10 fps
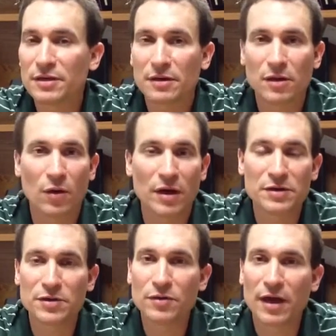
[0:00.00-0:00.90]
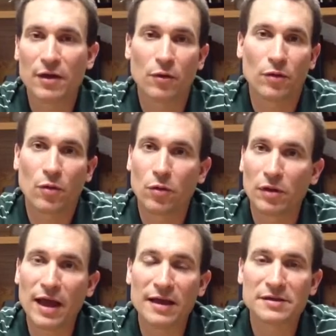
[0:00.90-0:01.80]
Go ahead and do that or
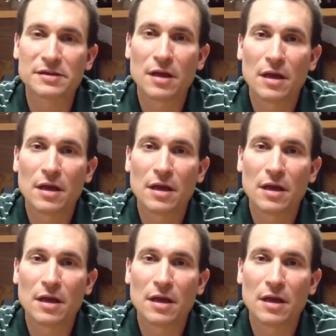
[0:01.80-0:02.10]
less.